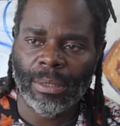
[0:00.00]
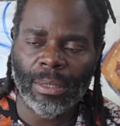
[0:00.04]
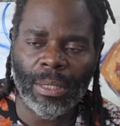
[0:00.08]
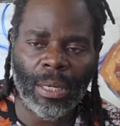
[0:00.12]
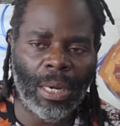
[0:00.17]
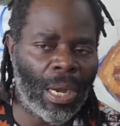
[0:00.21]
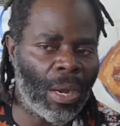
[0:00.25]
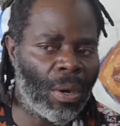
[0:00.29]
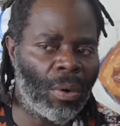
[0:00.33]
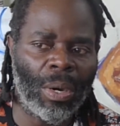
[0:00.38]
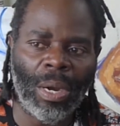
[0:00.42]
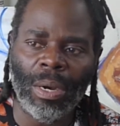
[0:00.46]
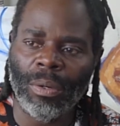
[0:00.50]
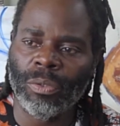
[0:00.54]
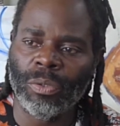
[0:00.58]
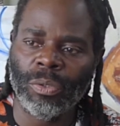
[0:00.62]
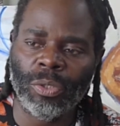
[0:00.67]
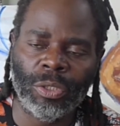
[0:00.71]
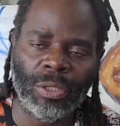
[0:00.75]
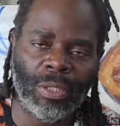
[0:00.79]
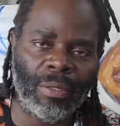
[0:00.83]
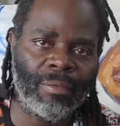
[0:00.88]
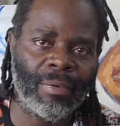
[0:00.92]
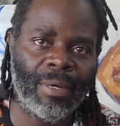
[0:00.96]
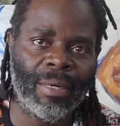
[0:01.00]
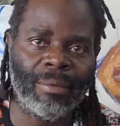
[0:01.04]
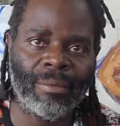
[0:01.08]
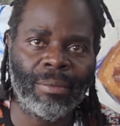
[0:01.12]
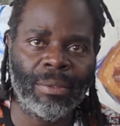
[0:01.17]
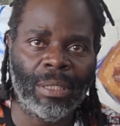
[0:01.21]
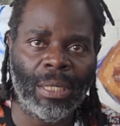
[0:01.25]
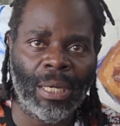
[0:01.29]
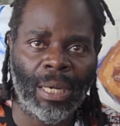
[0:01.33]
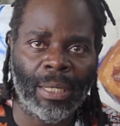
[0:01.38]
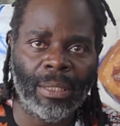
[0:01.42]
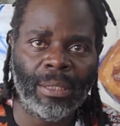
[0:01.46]
how do you survive
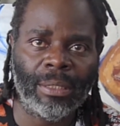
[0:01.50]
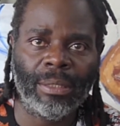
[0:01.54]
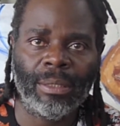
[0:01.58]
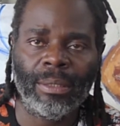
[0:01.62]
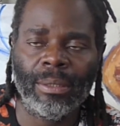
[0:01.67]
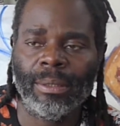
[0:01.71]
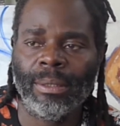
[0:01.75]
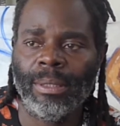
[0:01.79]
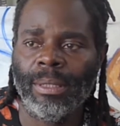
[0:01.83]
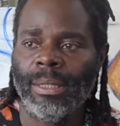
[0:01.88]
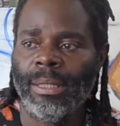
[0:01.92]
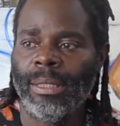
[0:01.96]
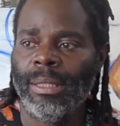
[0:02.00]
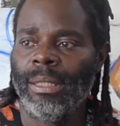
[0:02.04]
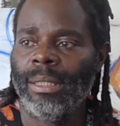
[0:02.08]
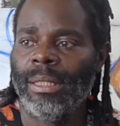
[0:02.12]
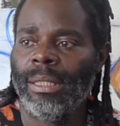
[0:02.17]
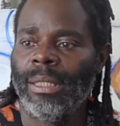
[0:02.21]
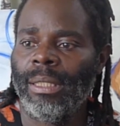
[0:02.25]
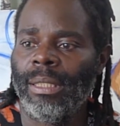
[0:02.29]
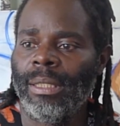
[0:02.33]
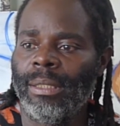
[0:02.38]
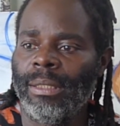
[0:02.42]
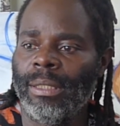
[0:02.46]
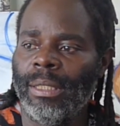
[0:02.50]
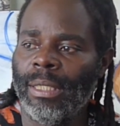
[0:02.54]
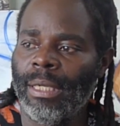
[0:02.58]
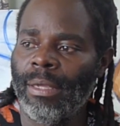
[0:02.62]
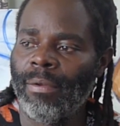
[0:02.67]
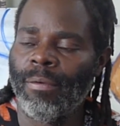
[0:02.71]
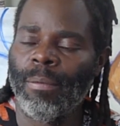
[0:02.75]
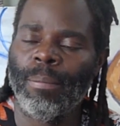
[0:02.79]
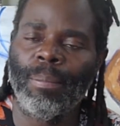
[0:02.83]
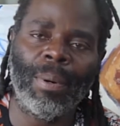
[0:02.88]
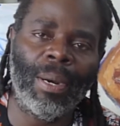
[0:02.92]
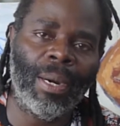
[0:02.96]
with art. And if
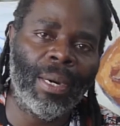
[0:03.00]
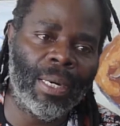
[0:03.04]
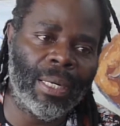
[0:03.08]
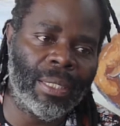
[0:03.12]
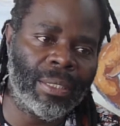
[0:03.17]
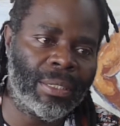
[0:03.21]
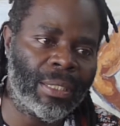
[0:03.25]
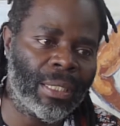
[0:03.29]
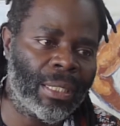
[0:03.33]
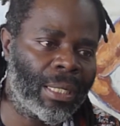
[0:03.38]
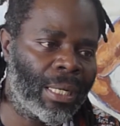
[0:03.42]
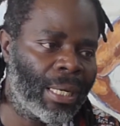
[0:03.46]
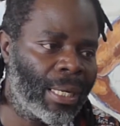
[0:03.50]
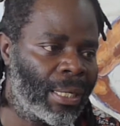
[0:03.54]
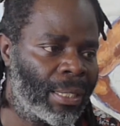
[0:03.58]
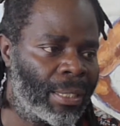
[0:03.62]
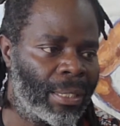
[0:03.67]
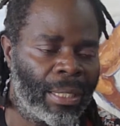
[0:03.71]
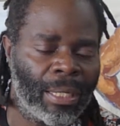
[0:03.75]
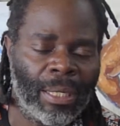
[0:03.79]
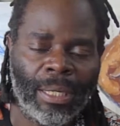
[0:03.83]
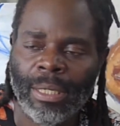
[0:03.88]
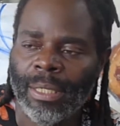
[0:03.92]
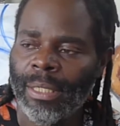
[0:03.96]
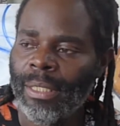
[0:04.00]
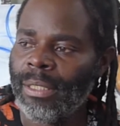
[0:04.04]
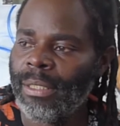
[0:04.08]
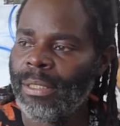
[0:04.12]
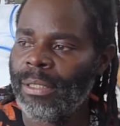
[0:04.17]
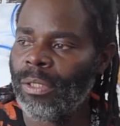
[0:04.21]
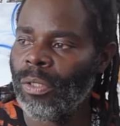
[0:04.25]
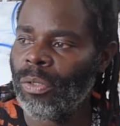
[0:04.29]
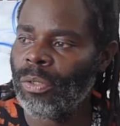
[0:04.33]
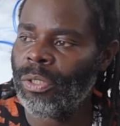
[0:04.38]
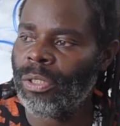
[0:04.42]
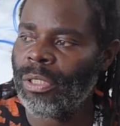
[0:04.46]
your parents, again,
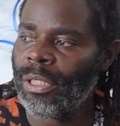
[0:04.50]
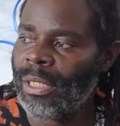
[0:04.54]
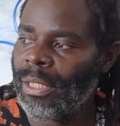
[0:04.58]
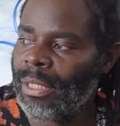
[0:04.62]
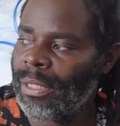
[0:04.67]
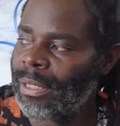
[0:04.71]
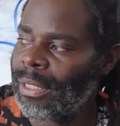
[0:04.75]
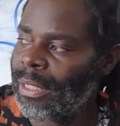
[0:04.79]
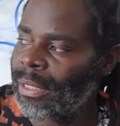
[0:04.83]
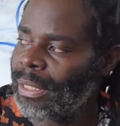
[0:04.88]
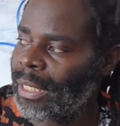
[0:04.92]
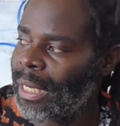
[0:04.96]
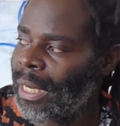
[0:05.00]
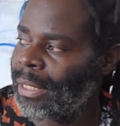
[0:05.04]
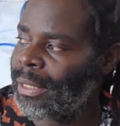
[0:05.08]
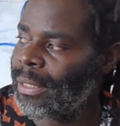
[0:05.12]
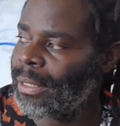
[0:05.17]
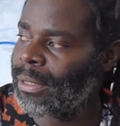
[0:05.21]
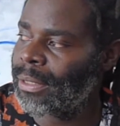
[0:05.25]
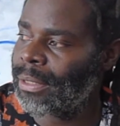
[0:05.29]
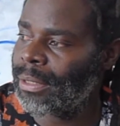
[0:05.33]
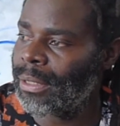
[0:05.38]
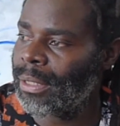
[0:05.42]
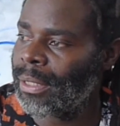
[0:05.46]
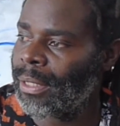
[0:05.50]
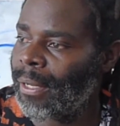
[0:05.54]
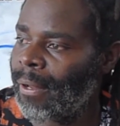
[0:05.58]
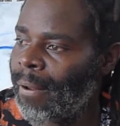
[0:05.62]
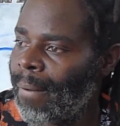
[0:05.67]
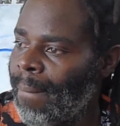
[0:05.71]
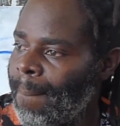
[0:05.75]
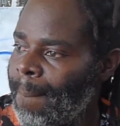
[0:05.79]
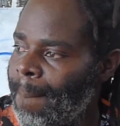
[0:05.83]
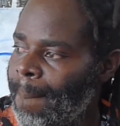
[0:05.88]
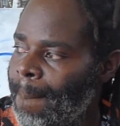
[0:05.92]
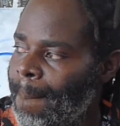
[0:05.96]
don't think that art is a
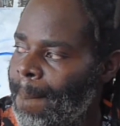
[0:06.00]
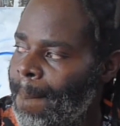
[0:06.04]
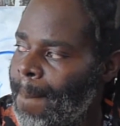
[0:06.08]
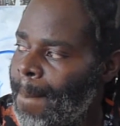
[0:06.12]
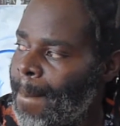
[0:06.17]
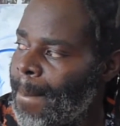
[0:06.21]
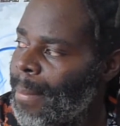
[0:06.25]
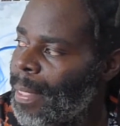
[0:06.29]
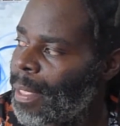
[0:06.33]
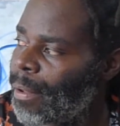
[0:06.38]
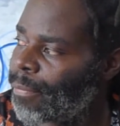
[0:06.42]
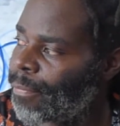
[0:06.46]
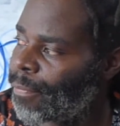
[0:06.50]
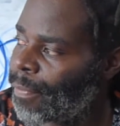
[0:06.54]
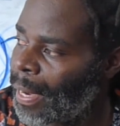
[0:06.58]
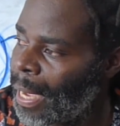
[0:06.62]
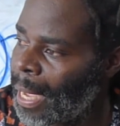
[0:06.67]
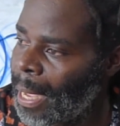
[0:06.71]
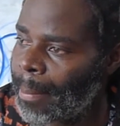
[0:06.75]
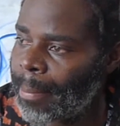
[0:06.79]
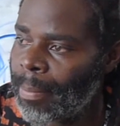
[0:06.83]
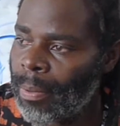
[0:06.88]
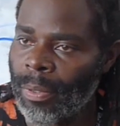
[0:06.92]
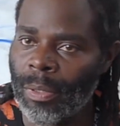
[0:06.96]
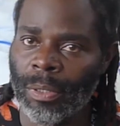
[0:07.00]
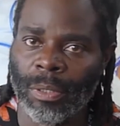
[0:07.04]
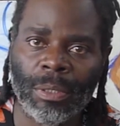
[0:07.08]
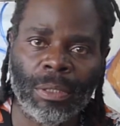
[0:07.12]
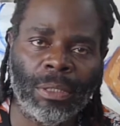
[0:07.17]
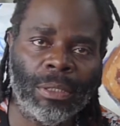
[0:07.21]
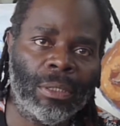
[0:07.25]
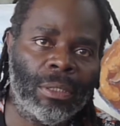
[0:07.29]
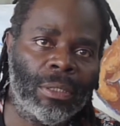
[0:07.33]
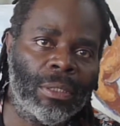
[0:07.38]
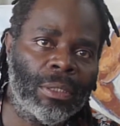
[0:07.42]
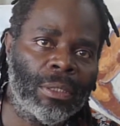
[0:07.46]
viable
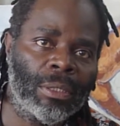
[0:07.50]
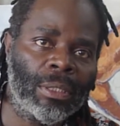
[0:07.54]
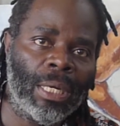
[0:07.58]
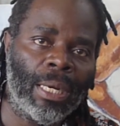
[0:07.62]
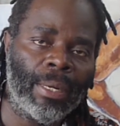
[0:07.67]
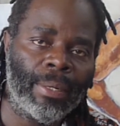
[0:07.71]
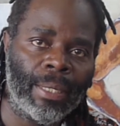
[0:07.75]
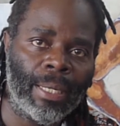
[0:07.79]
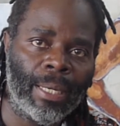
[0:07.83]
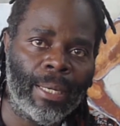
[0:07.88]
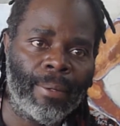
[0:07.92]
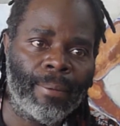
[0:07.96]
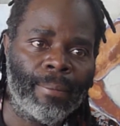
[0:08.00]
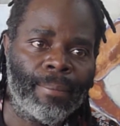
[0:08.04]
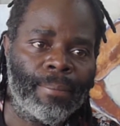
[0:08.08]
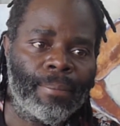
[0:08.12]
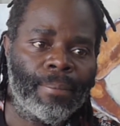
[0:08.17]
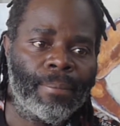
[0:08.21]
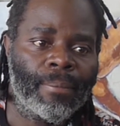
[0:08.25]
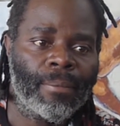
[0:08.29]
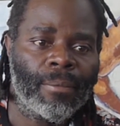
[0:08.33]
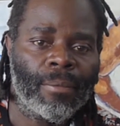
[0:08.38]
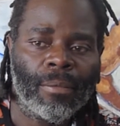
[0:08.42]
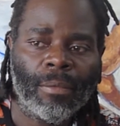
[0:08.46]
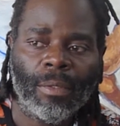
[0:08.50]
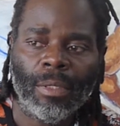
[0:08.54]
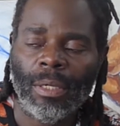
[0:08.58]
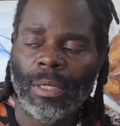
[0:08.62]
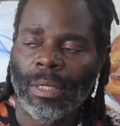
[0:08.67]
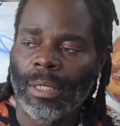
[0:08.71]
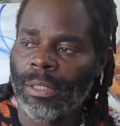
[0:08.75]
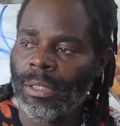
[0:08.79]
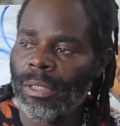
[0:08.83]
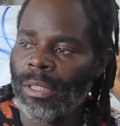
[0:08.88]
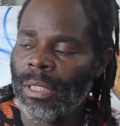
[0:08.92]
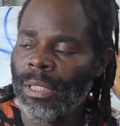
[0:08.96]
career,
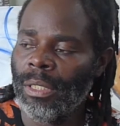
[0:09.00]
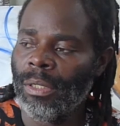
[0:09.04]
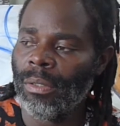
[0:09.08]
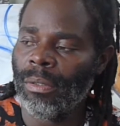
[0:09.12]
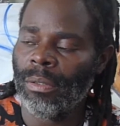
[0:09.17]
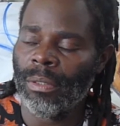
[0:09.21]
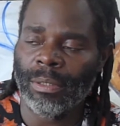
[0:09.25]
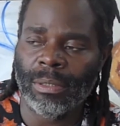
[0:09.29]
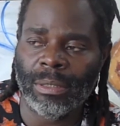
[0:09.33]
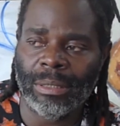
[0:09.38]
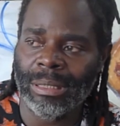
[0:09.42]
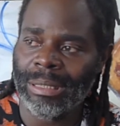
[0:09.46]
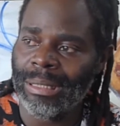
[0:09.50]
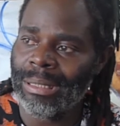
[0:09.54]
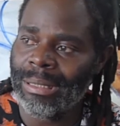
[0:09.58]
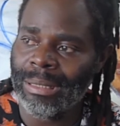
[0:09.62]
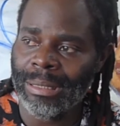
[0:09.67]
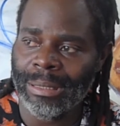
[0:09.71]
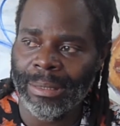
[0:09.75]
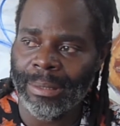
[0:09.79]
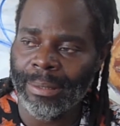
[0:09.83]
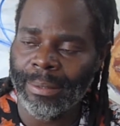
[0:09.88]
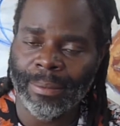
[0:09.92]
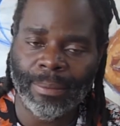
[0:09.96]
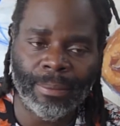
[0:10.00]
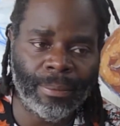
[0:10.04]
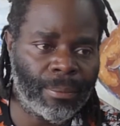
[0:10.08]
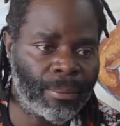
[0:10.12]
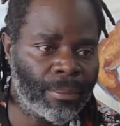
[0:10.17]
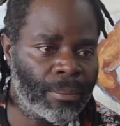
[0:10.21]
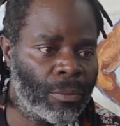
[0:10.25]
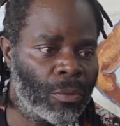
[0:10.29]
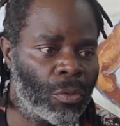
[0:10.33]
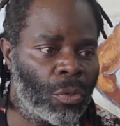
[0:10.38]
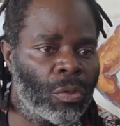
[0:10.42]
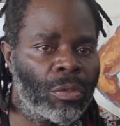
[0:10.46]
and they always
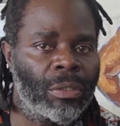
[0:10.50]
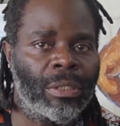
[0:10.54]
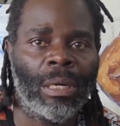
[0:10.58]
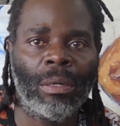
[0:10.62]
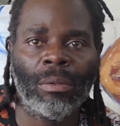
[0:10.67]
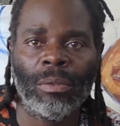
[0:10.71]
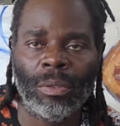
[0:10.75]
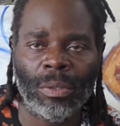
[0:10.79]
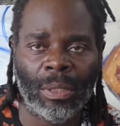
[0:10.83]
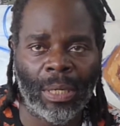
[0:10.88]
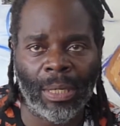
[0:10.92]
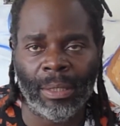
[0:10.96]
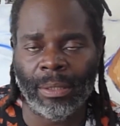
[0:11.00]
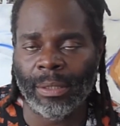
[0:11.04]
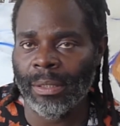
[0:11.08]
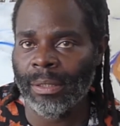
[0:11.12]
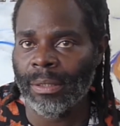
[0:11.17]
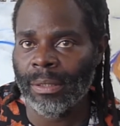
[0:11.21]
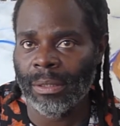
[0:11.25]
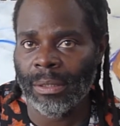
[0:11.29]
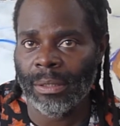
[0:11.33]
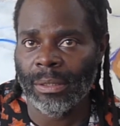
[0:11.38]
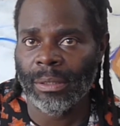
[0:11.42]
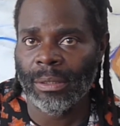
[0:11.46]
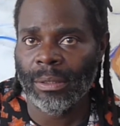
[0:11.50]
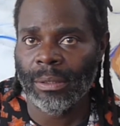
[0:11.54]
look down on artists.